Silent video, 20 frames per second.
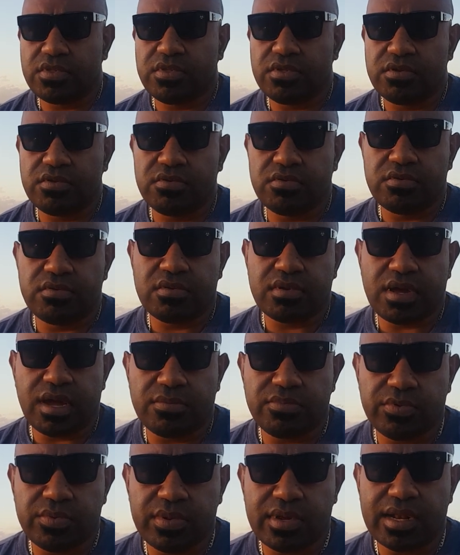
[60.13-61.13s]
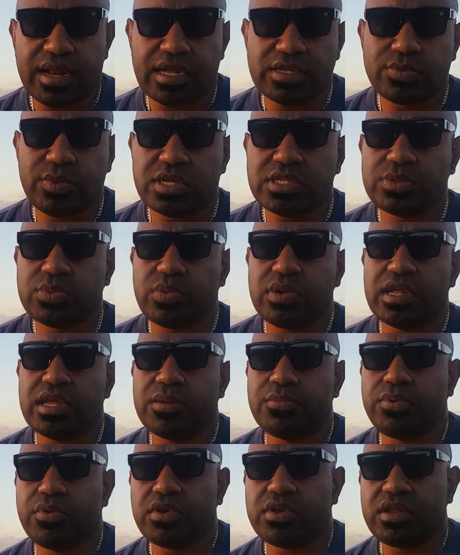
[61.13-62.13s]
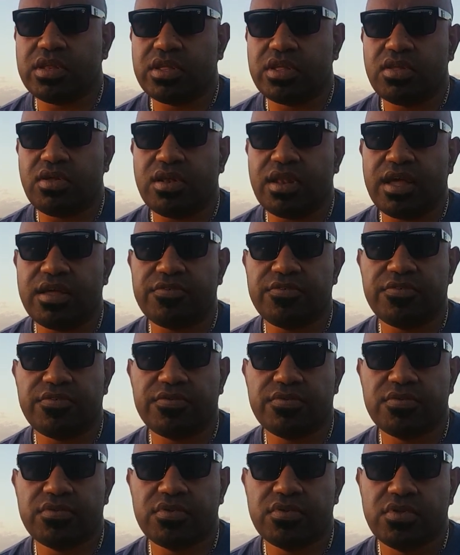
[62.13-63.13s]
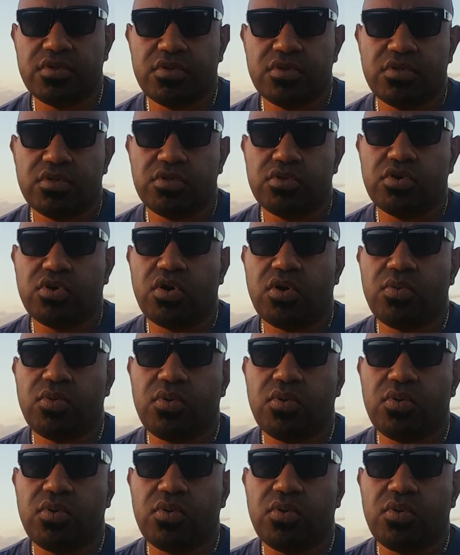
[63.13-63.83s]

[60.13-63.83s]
you come to realize what's really important in your life. You go